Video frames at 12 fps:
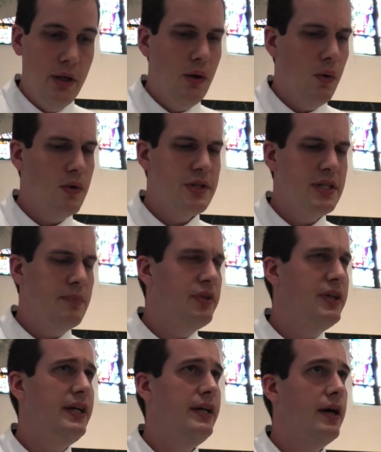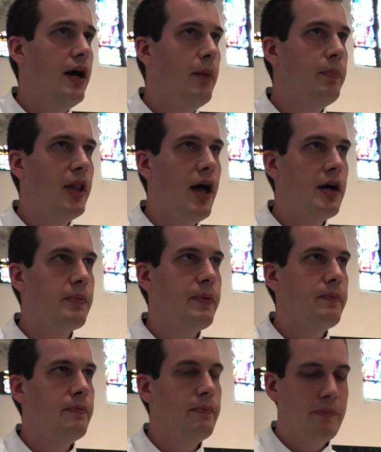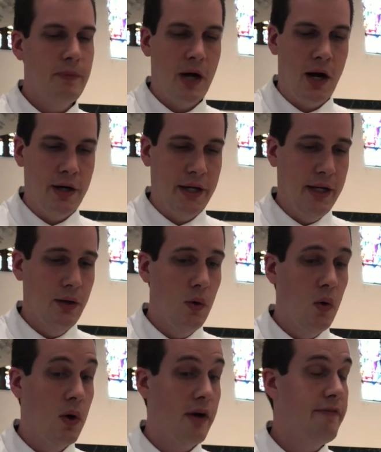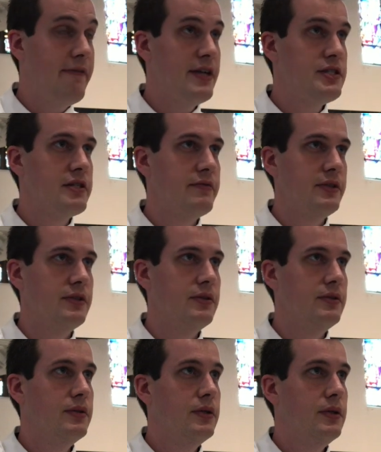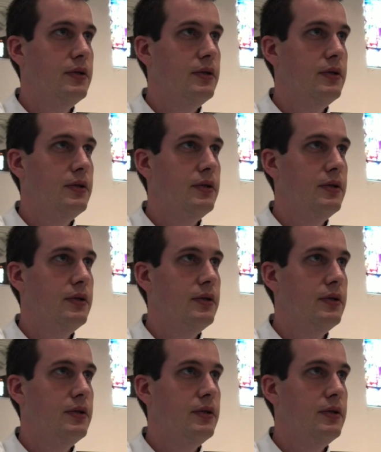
or simply a block party or a festival